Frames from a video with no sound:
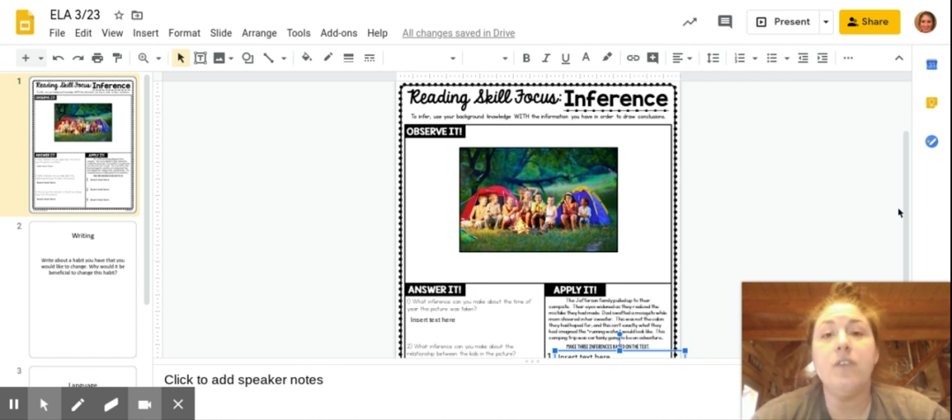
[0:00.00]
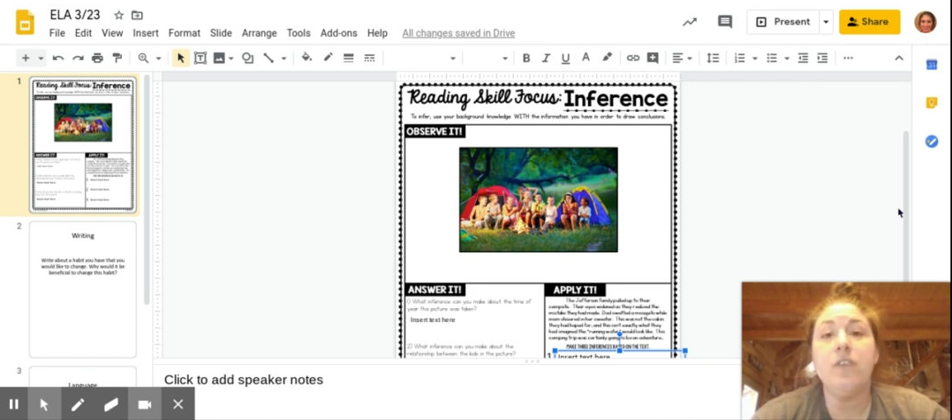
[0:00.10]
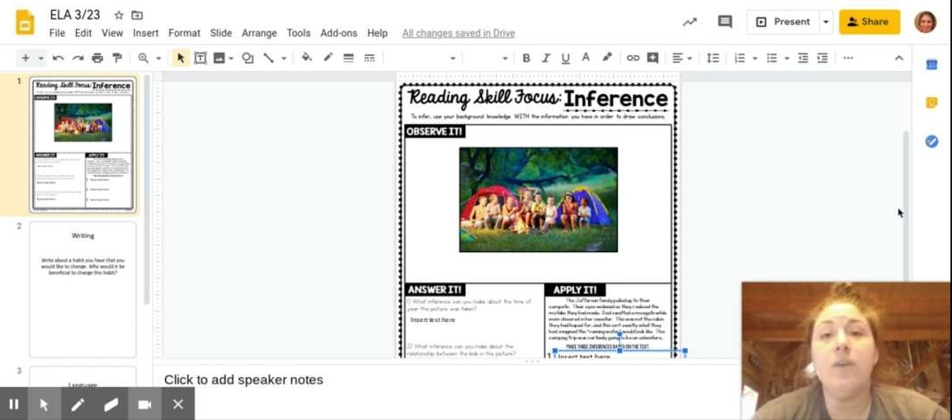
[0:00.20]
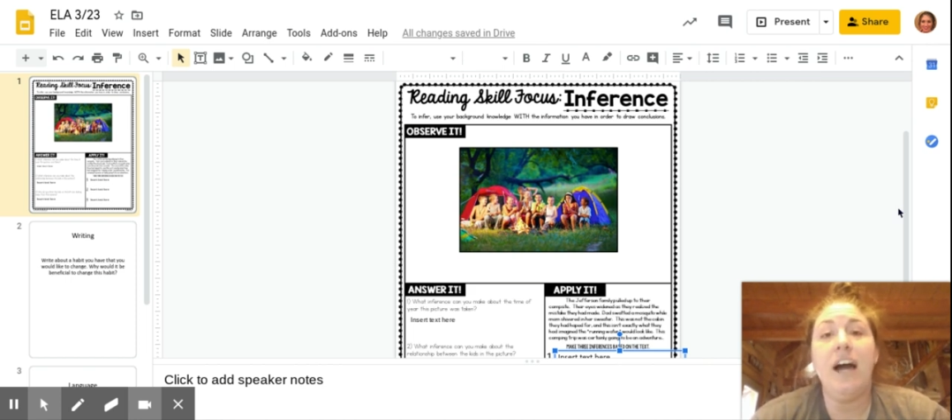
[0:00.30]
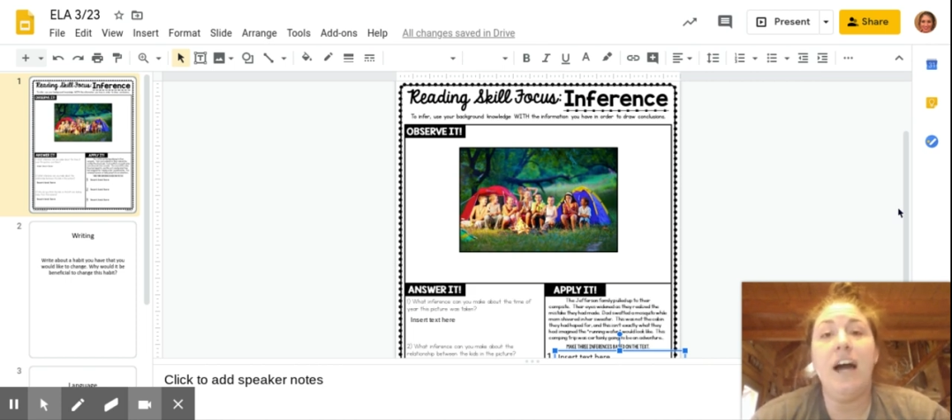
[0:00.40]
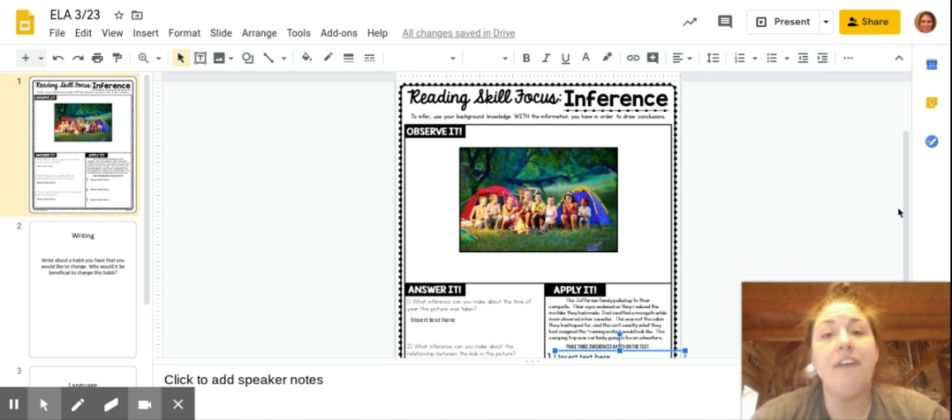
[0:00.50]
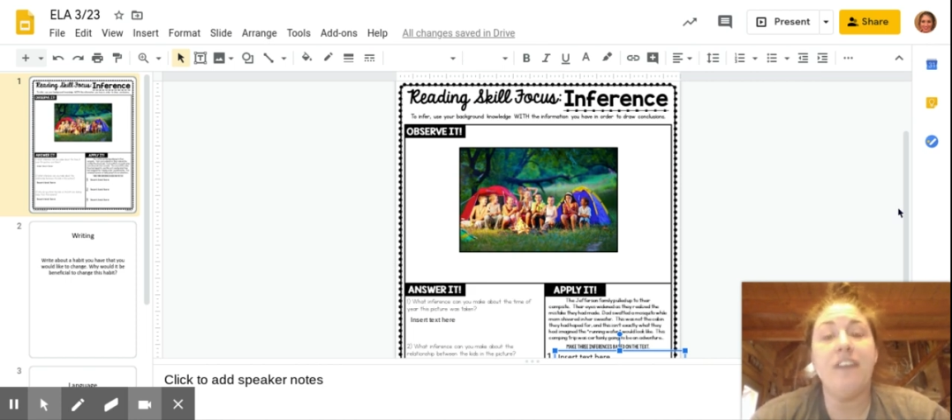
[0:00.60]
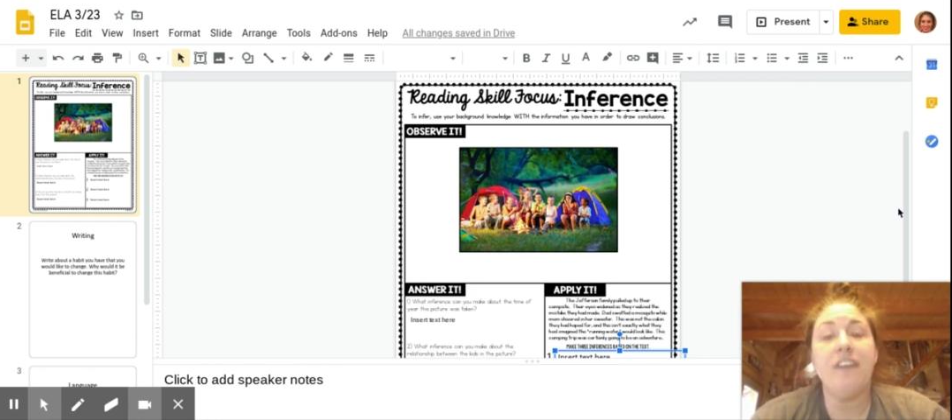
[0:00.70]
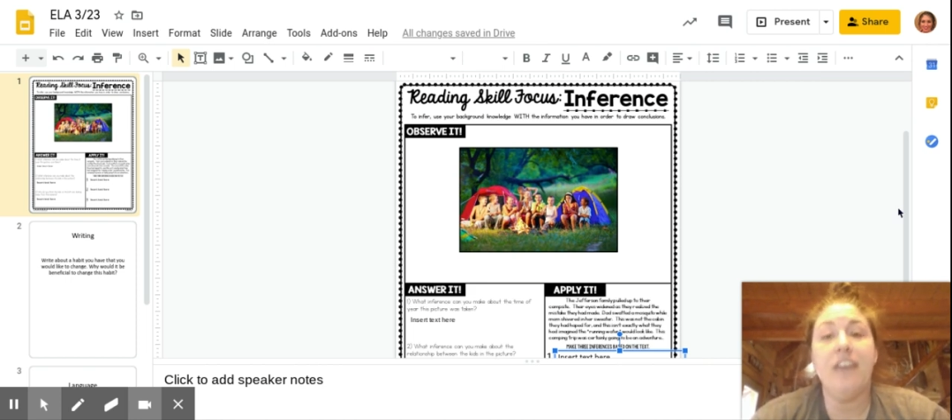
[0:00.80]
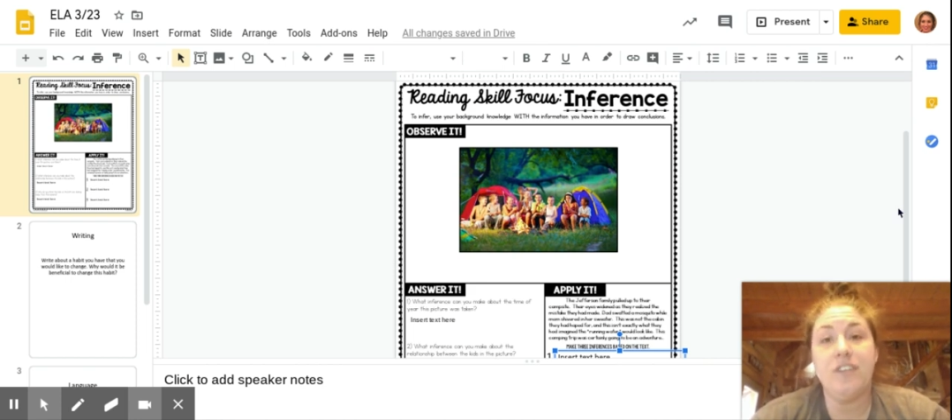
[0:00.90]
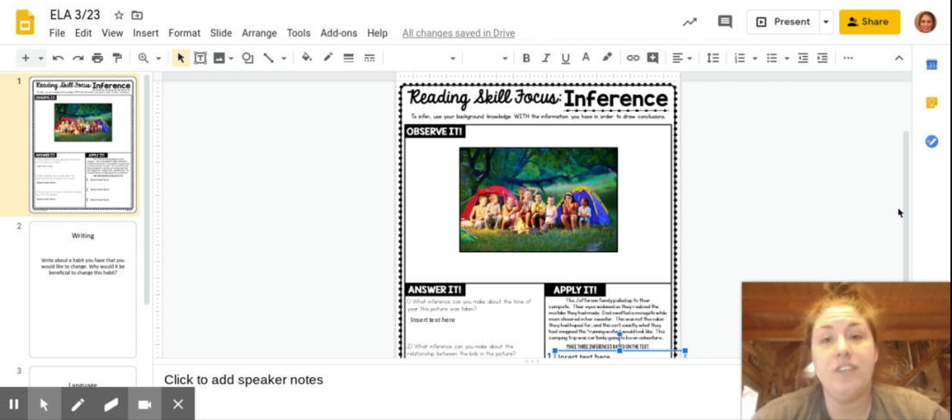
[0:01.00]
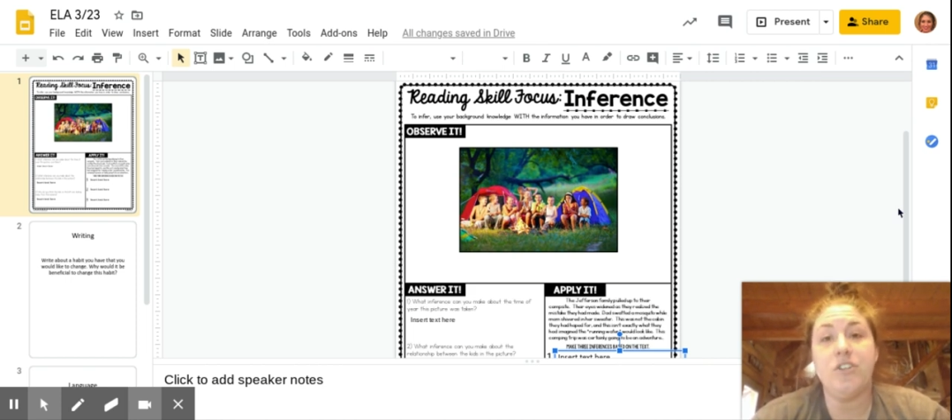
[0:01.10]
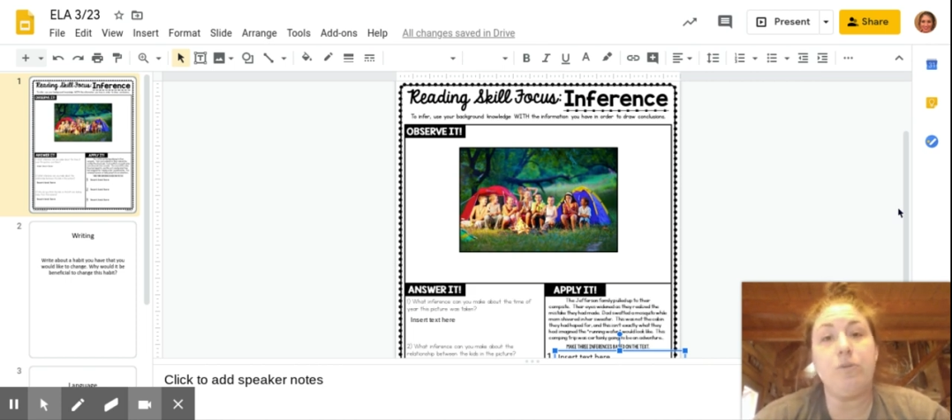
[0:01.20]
you cannot find the answer